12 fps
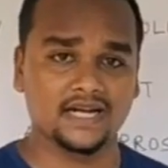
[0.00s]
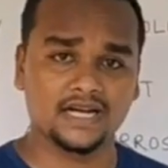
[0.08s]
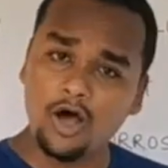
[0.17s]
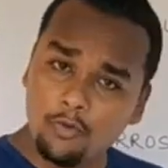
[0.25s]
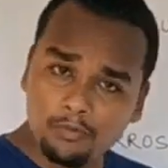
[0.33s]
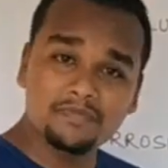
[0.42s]

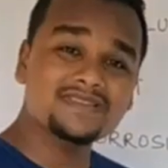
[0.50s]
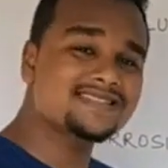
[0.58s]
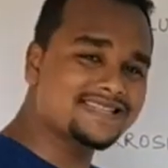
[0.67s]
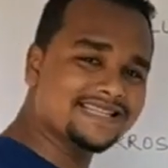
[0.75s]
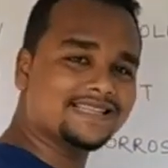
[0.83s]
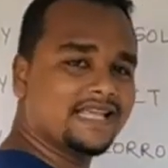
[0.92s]
Now
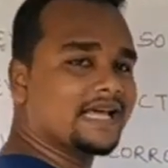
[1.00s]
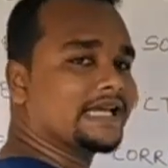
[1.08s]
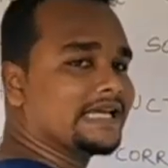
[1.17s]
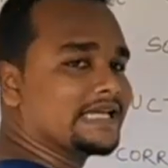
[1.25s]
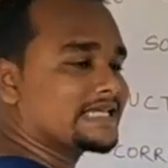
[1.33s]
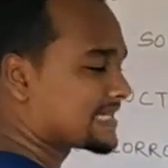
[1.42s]
still there
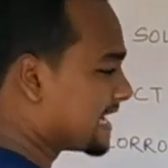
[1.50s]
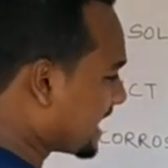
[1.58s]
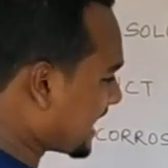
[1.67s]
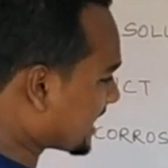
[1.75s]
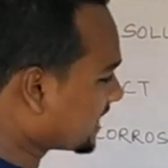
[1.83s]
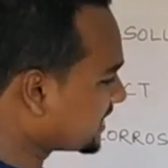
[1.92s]
is
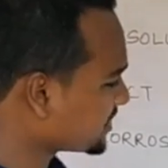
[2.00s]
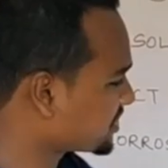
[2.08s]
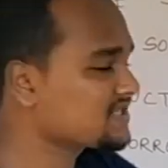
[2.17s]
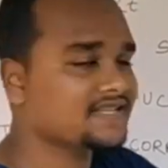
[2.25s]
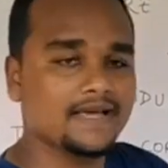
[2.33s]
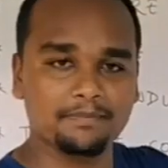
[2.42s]
a
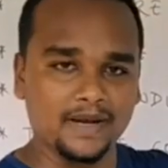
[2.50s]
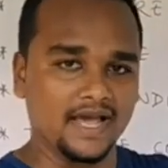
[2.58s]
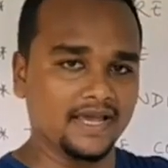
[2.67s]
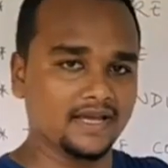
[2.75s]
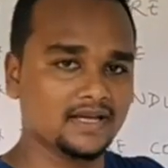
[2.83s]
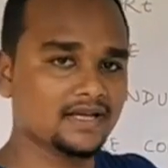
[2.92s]
conditions apply.
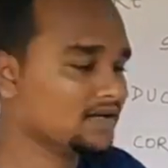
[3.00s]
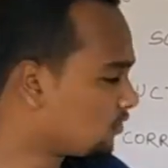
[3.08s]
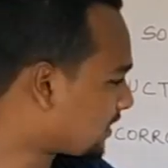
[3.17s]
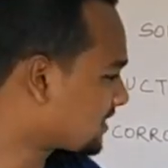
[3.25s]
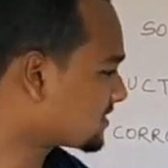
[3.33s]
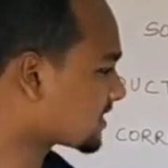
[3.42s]

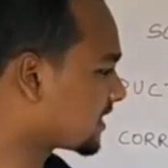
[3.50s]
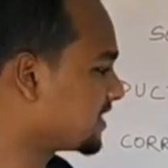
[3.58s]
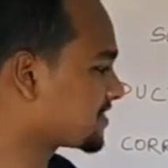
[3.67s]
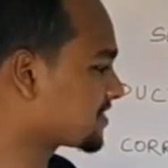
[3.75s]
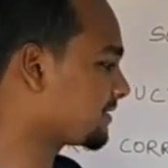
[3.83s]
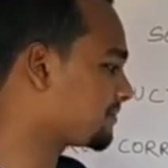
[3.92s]
What is the
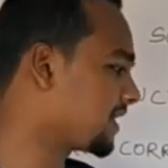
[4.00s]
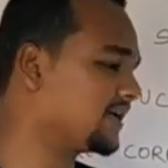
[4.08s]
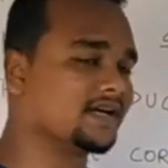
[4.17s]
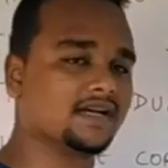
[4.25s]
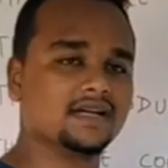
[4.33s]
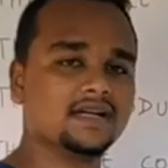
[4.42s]
condition apply
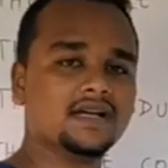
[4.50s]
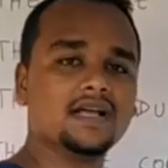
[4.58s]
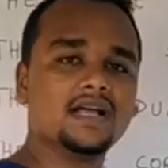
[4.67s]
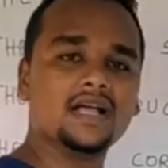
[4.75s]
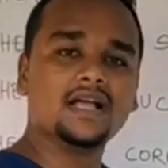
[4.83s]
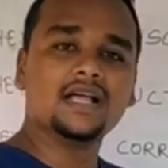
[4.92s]
here?
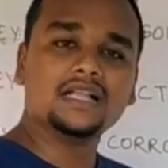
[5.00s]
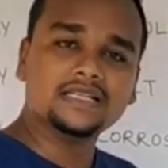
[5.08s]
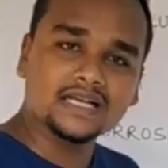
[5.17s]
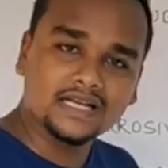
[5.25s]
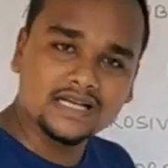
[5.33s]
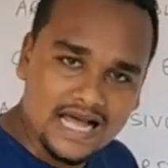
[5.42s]
The
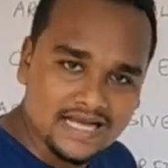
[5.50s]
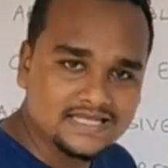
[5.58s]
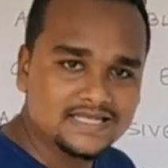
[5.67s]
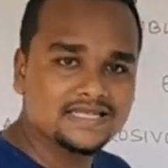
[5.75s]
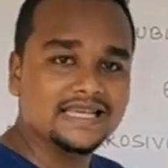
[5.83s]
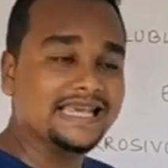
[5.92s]

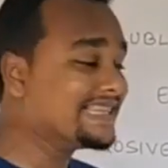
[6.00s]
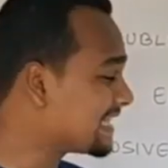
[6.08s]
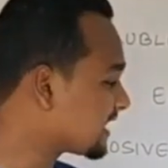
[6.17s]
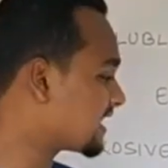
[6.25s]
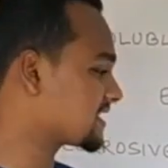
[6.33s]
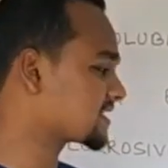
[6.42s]
glass, in the
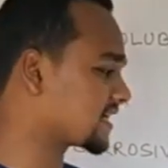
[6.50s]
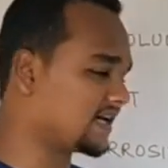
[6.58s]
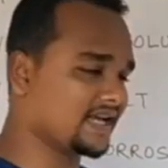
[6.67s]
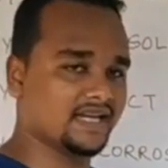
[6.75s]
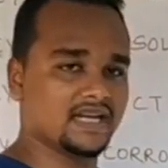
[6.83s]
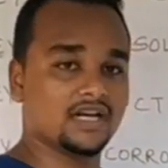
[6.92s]
glass
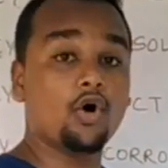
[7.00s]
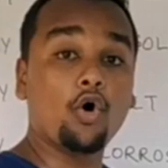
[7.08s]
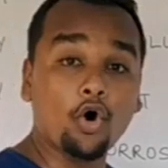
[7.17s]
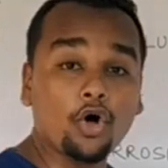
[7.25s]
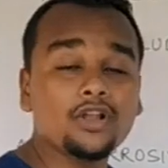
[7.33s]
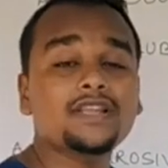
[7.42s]
container,
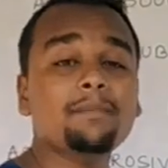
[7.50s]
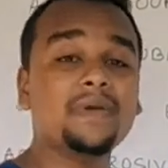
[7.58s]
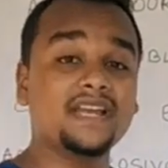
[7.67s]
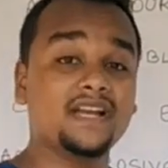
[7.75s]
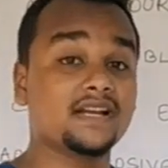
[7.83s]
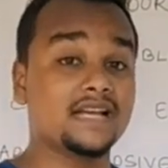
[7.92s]
all the
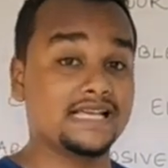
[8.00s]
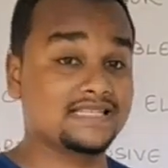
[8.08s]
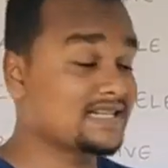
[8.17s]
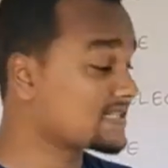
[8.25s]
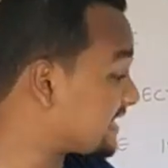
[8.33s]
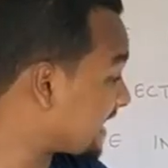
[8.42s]
mineral
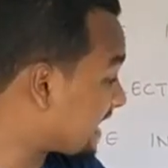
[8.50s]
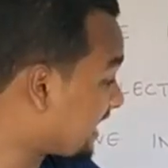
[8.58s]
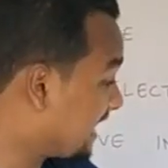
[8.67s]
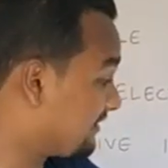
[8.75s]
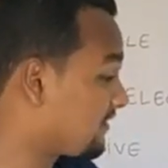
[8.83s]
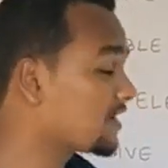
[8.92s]
acids, they can
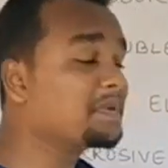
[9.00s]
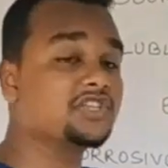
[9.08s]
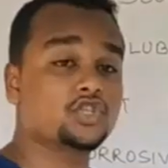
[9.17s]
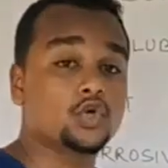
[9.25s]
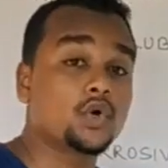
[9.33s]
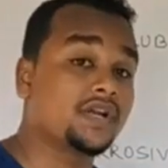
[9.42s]
never be
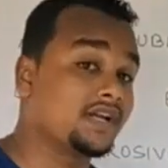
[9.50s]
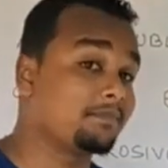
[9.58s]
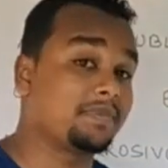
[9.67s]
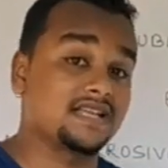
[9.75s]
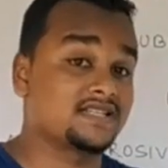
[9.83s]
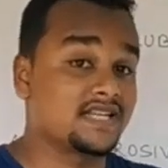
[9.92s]
stored in a
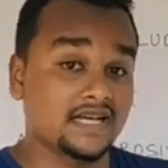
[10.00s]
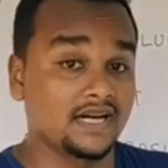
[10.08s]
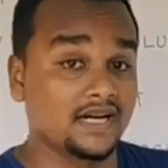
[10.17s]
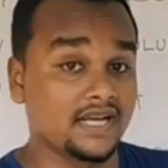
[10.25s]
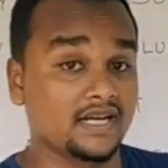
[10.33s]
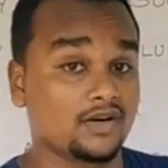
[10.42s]
plastic
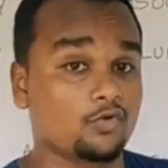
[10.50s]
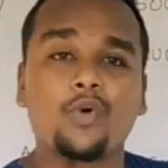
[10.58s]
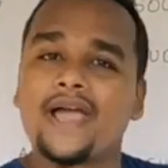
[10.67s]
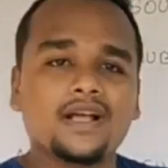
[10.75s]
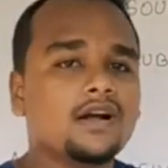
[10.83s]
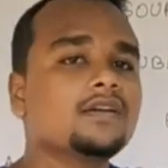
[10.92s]
container.
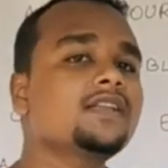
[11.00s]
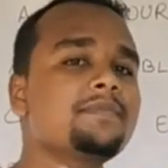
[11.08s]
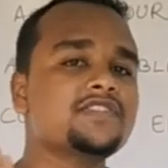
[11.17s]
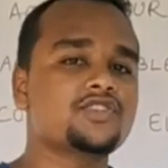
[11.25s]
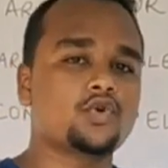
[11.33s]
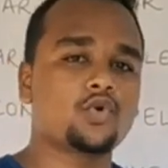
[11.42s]
Why can't they be
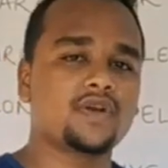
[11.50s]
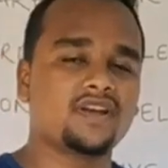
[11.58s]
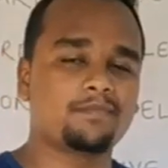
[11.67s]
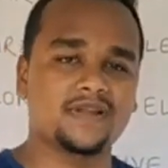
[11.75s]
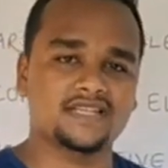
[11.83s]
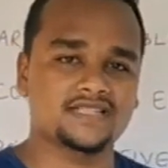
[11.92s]
stored in a
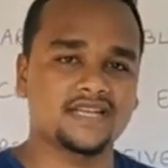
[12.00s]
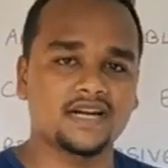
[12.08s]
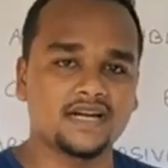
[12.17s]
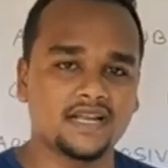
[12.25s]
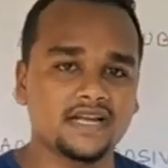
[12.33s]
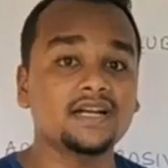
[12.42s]
plastic
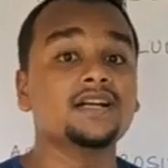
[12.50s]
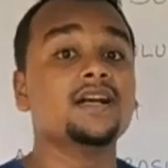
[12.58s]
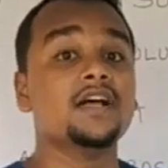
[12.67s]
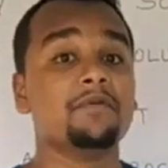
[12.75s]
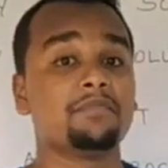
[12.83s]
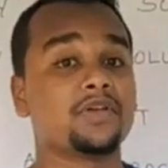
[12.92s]
container?
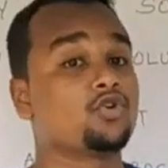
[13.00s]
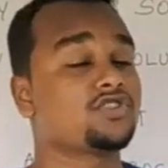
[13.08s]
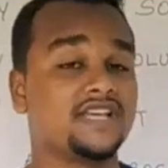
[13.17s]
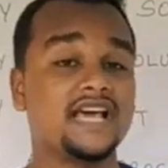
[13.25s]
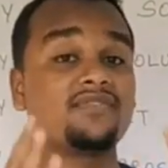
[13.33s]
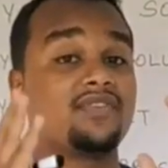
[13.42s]
Because
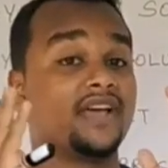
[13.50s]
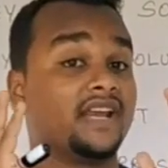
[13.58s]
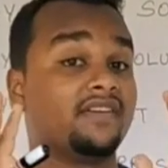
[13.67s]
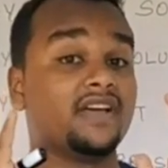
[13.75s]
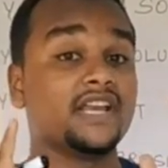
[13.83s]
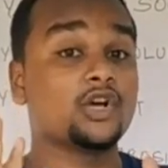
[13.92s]
they are
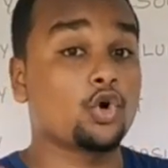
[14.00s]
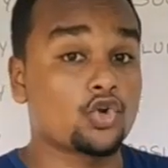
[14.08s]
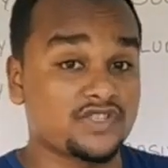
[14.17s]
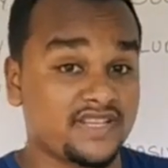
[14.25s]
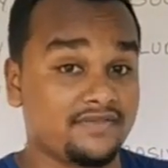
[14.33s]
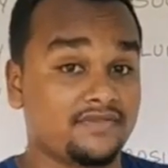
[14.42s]
very
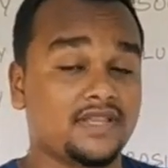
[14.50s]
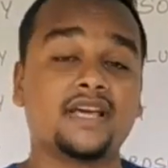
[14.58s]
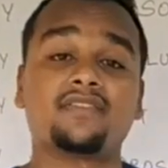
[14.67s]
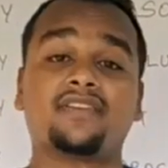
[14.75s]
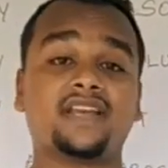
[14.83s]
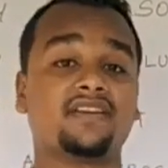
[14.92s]
corrosive. They are
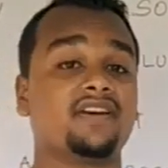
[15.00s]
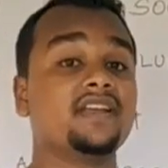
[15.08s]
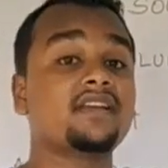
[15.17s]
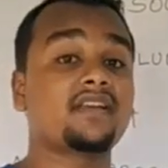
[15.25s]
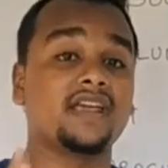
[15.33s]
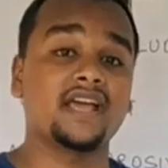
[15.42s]
very
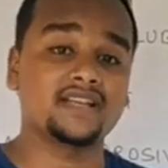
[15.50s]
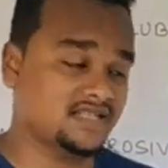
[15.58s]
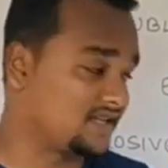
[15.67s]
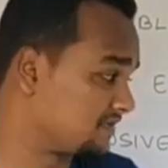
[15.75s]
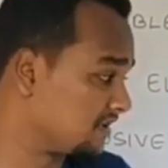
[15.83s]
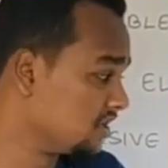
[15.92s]

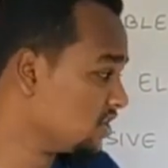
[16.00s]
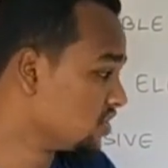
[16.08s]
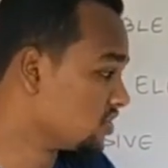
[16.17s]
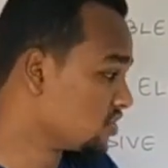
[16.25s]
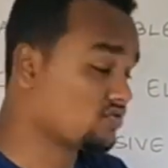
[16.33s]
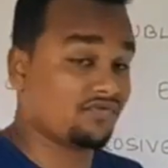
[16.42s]
reactive.
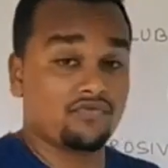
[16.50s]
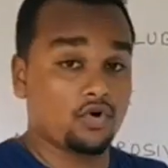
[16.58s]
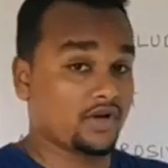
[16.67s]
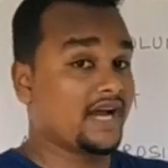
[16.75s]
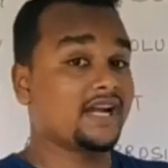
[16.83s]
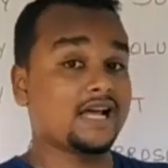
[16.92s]
So
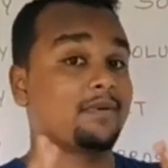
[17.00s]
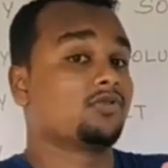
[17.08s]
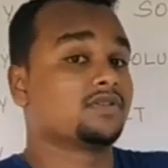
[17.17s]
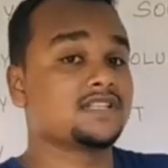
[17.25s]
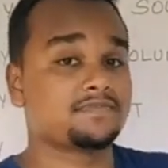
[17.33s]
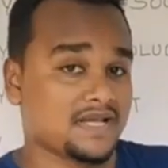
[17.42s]
forget about
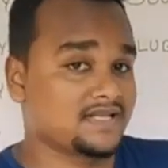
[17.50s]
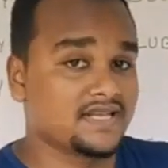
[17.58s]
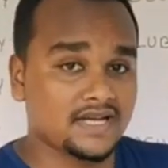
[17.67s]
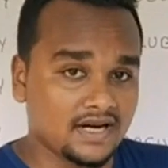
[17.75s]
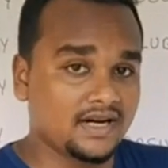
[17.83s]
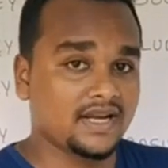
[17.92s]
this plastic
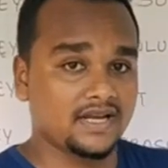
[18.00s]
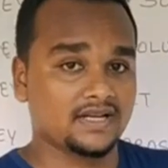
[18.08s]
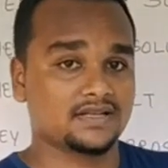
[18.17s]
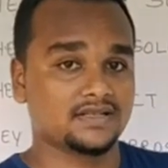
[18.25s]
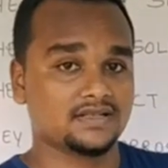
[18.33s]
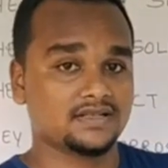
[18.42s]
container.
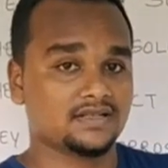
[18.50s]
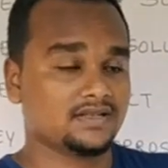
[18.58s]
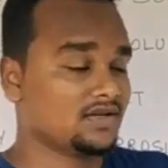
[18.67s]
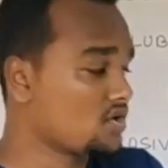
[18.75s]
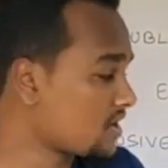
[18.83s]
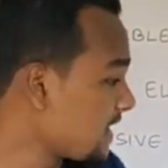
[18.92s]

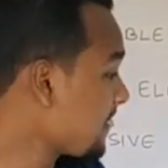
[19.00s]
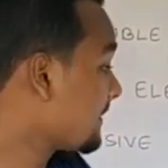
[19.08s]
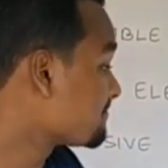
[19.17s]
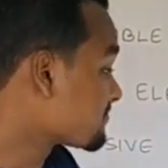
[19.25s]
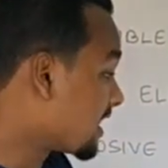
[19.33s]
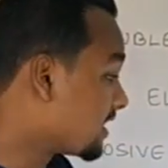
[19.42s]
Okay?
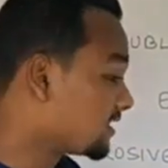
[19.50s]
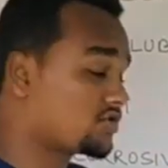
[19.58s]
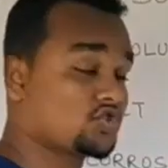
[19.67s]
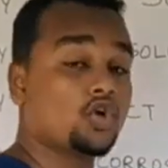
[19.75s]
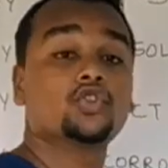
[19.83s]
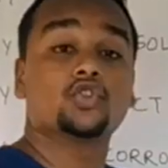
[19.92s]

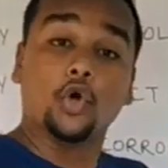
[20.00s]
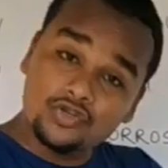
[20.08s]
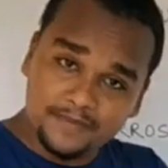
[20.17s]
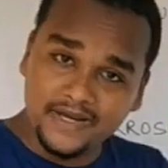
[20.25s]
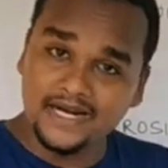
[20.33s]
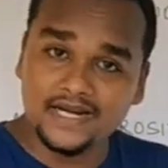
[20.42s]
So those
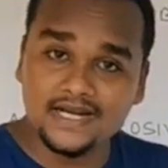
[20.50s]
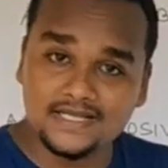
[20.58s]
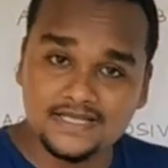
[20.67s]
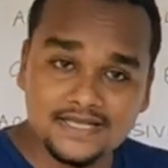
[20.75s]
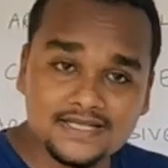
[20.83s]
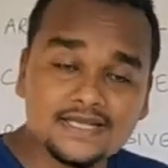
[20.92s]
mineral
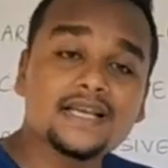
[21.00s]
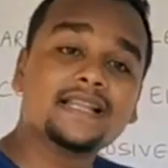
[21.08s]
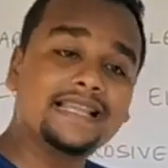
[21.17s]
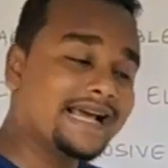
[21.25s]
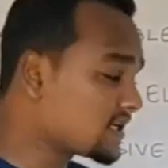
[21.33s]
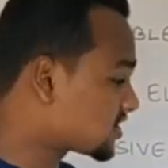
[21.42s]
acids,
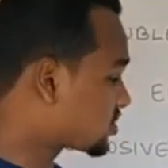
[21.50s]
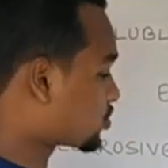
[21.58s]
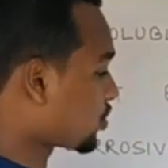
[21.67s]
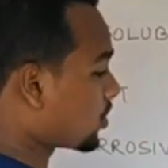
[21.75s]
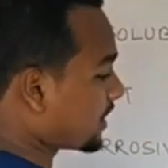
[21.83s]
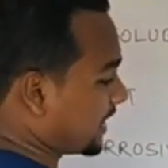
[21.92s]
they are
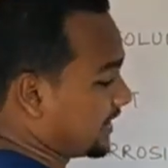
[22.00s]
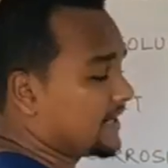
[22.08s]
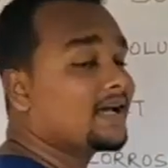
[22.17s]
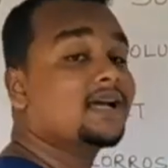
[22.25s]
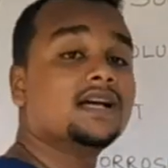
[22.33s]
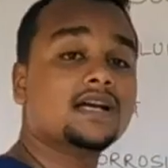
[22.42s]
stored in
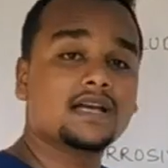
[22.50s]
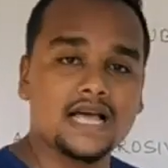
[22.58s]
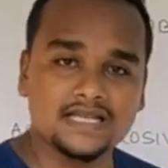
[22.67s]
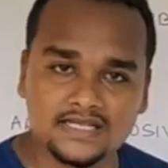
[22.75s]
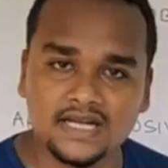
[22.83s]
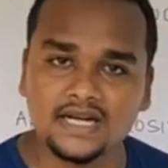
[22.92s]
a
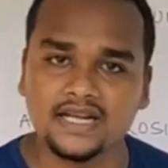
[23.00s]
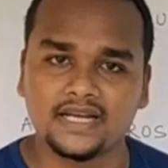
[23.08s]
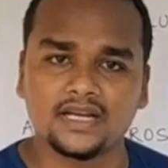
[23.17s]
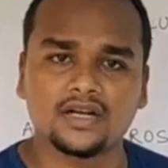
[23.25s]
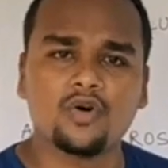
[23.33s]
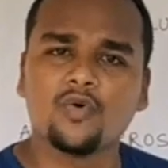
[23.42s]
glass container.